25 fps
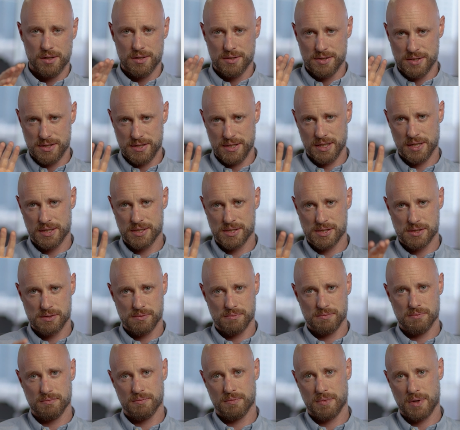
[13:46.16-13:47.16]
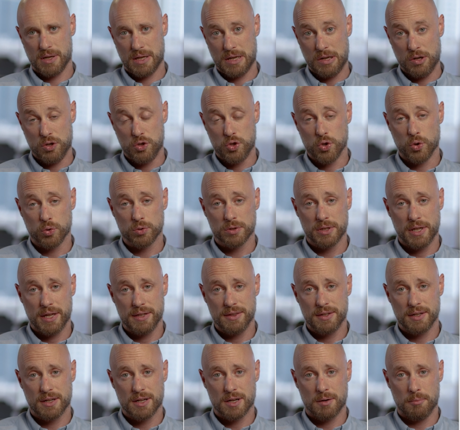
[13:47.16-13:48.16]
6, don't let
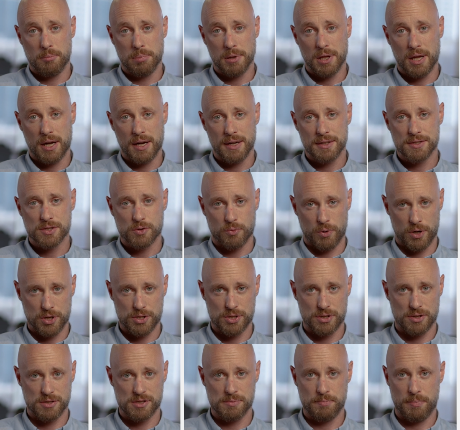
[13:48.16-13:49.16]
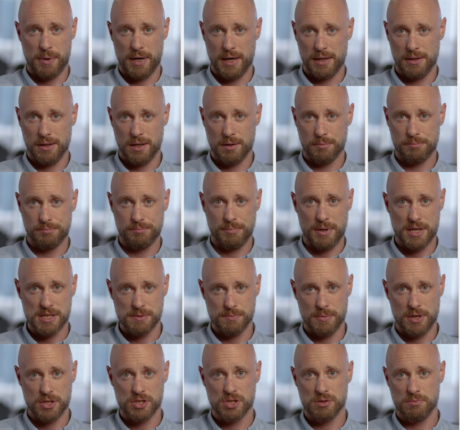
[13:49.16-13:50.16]
the compliance questions pile up. As
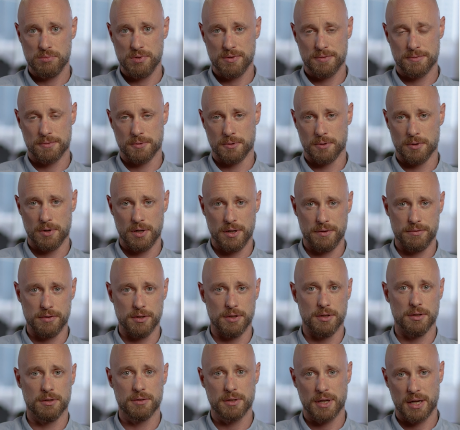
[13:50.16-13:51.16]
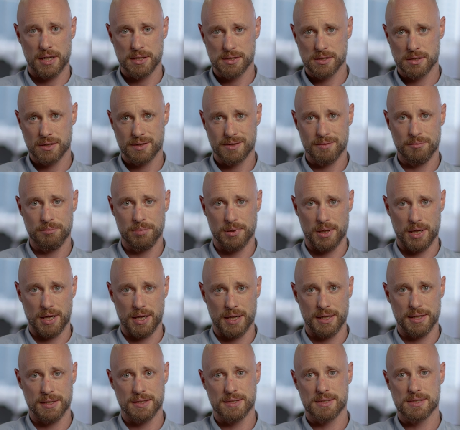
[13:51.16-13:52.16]
mentioned before, if you don't answer
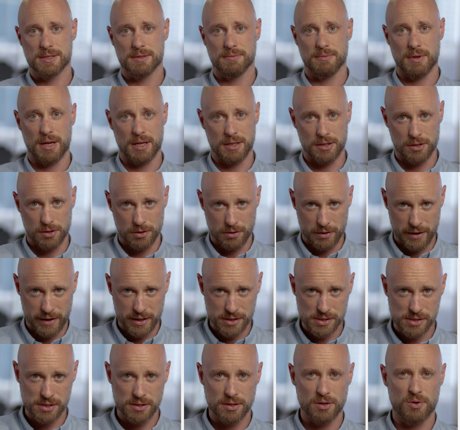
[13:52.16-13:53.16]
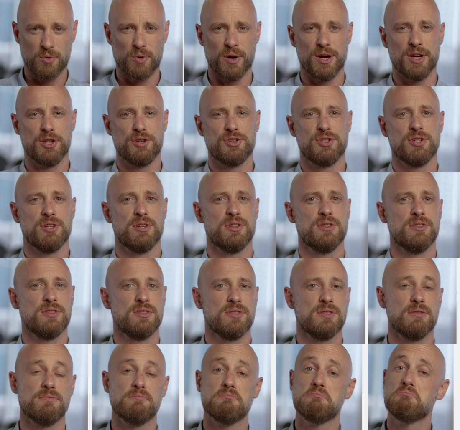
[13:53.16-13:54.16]
compliance and you don't answer the
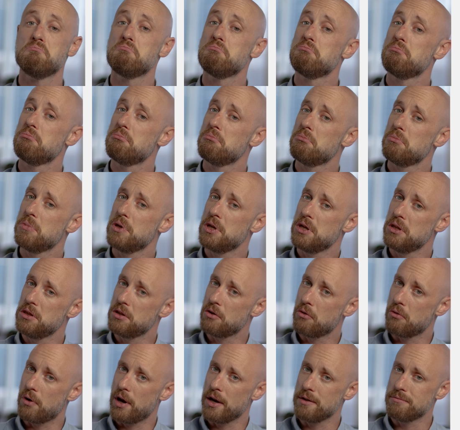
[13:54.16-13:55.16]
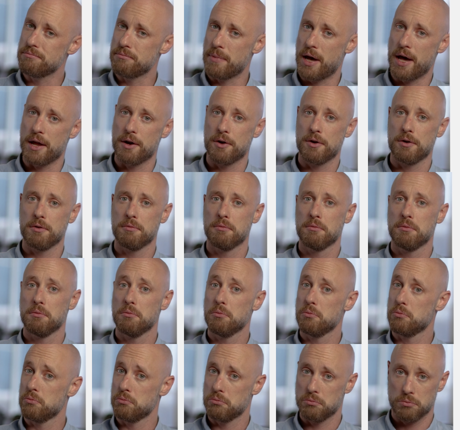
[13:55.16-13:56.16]
questions in the right manner,
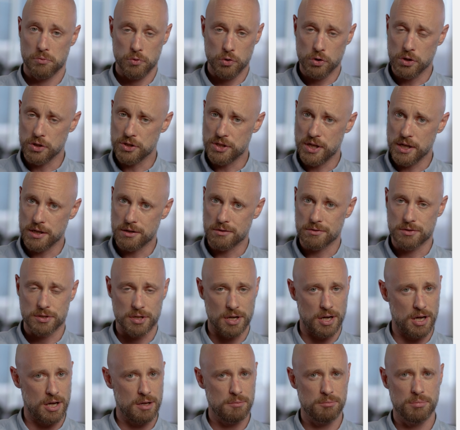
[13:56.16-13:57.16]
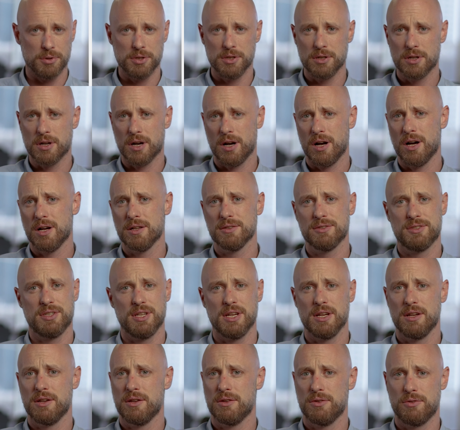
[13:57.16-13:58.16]
you can take your time, but you can't
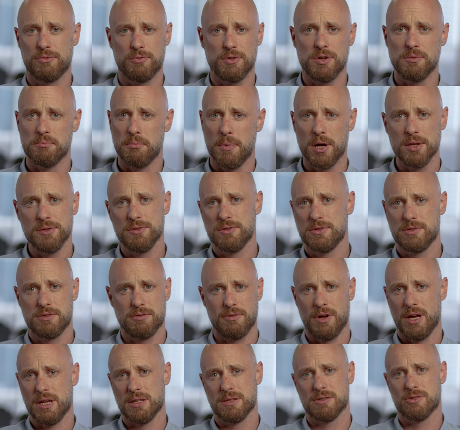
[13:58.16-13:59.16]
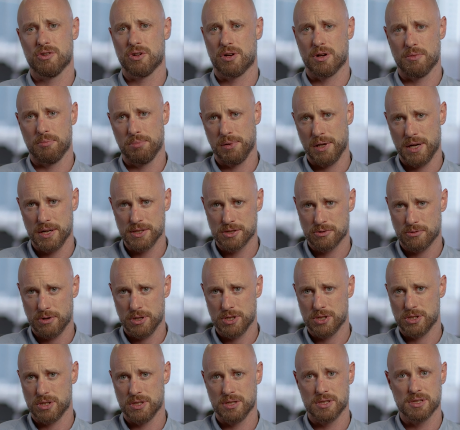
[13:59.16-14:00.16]
take 3 months to answer compliance
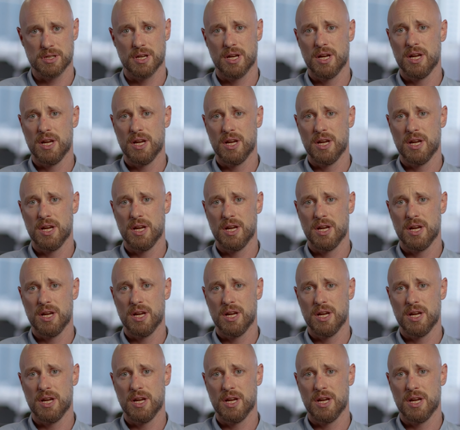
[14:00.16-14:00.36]
questions